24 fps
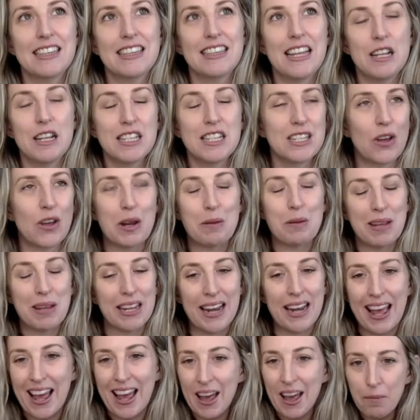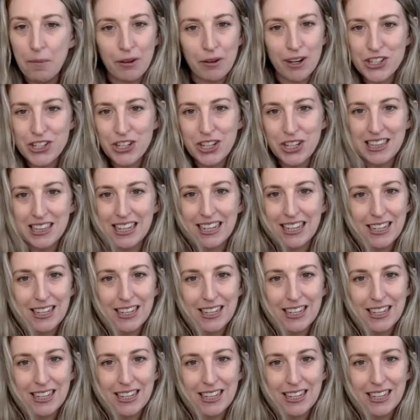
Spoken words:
that's got to be an air pressure thing.